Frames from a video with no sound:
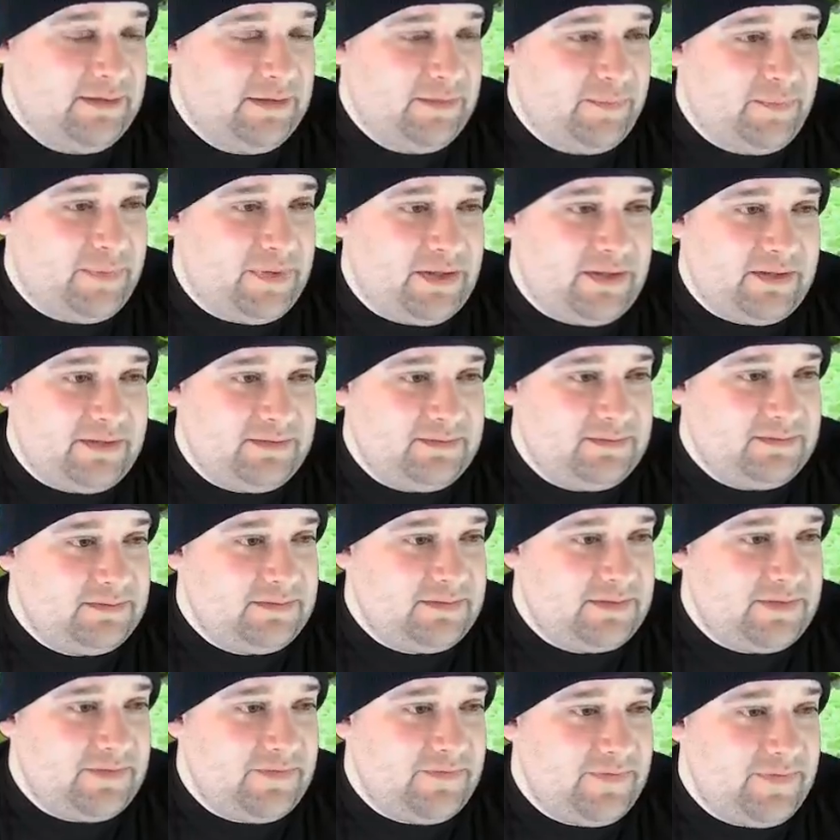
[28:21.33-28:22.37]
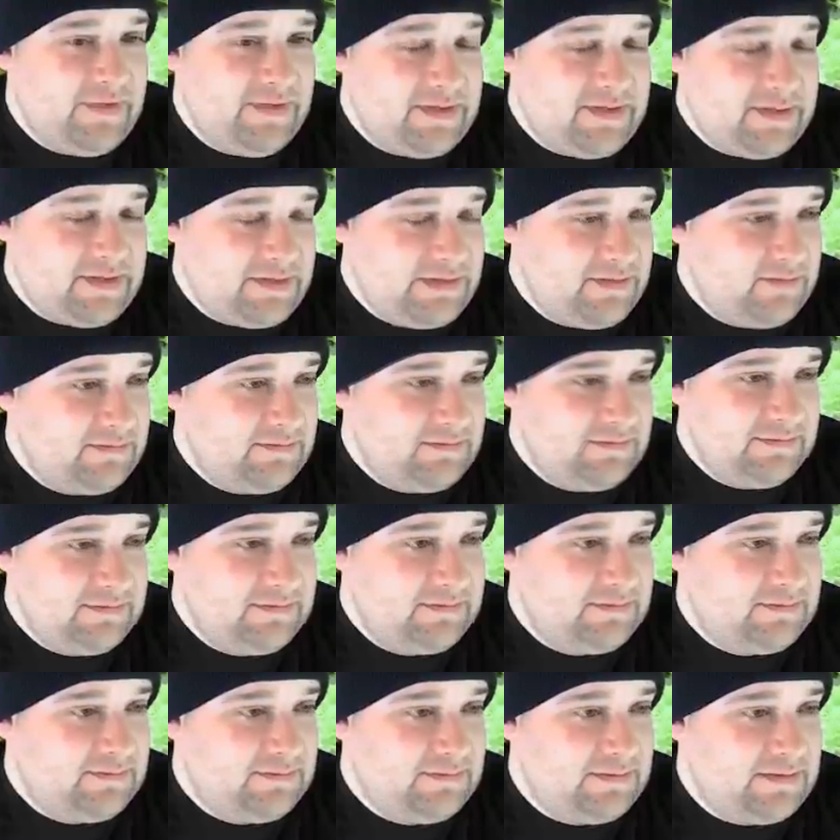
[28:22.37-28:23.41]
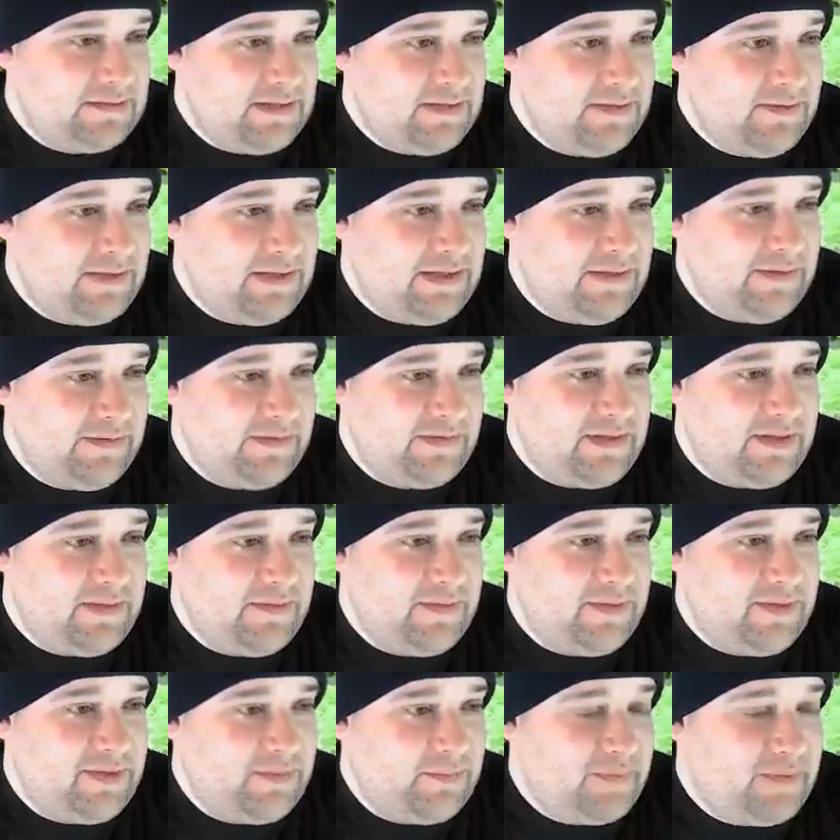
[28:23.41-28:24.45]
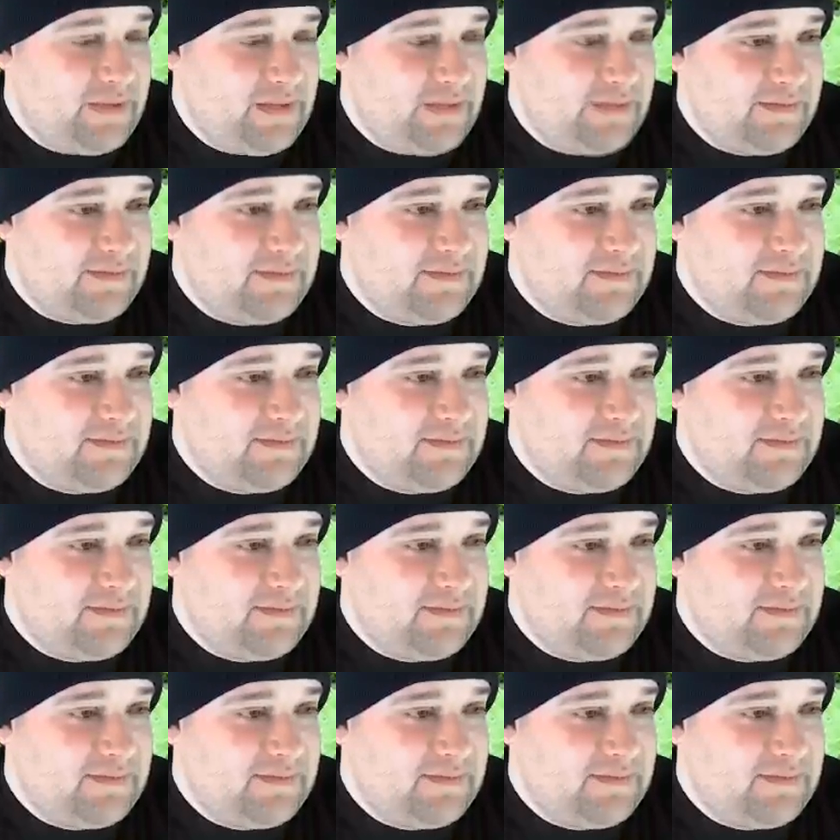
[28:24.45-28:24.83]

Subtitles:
but the fish, I was not very impressed.